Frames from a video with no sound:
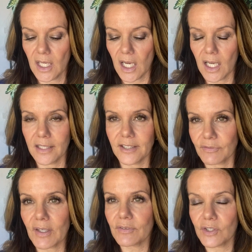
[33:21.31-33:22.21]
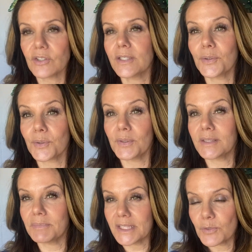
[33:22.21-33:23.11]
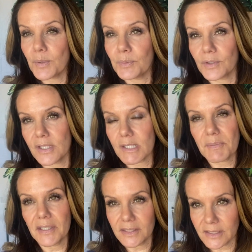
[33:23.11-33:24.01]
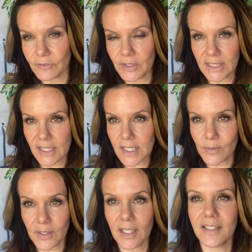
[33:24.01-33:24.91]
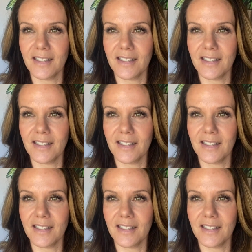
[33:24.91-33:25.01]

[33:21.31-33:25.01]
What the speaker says: And you have to have good deodorant because people can smell everything that's going on.